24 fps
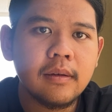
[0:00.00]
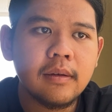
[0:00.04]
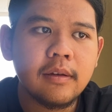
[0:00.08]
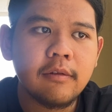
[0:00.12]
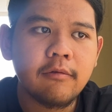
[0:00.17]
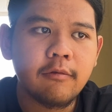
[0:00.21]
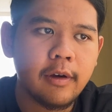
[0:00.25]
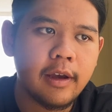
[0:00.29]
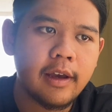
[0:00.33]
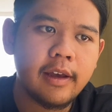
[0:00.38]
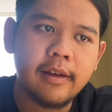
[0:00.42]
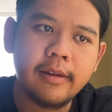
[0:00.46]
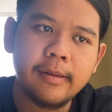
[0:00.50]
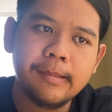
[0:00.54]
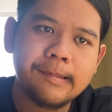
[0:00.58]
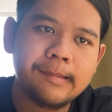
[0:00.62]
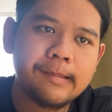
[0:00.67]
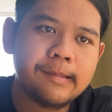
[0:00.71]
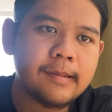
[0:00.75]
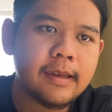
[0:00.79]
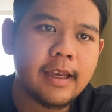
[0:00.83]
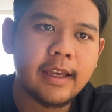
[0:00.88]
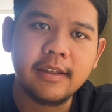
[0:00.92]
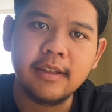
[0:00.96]
Well,
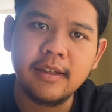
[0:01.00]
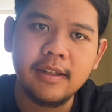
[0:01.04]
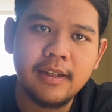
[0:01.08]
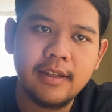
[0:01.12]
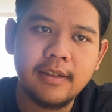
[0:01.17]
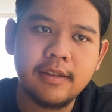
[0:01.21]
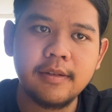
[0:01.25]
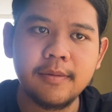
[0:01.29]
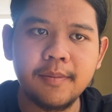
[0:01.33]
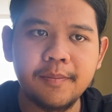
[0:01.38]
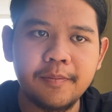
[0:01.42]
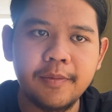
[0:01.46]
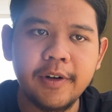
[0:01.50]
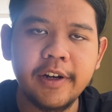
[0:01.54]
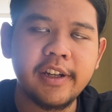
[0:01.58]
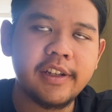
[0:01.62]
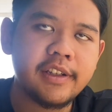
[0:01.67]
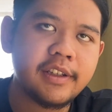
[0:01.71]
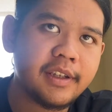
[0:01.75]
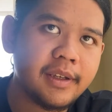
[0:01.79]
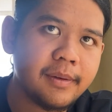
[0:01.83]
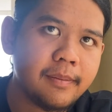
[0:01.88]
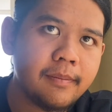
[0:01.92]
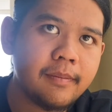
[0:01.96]
actually, it's pretty
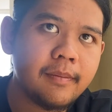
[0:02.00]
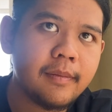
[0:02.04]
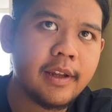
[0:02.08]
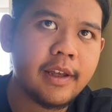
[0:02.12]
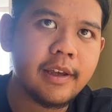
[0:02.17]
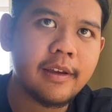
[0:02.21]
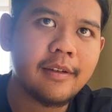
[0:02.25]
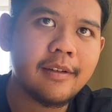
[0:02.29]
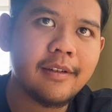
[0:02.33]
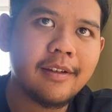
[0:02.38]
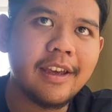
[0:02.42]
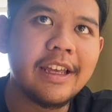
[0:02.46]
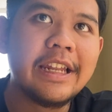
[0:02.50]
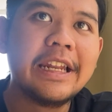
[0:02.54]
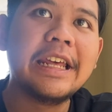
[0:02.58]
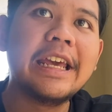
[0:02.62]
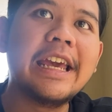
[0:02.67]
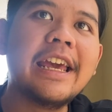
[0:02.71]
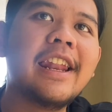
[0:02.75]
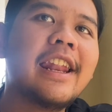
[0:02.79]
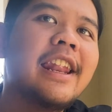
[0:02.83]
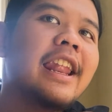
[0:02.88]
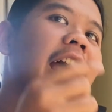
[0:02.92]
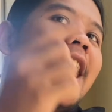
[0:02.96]
cheap. Like
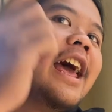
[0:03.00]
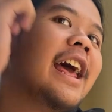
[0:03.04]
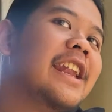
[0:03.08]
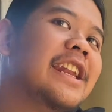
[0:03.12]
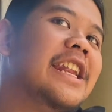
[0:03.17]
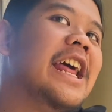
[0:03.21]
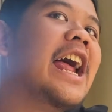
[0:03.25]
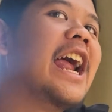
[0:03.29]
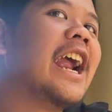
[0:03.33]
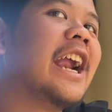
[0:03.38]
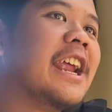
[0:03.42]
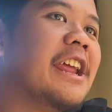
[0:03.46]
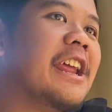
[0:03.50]
their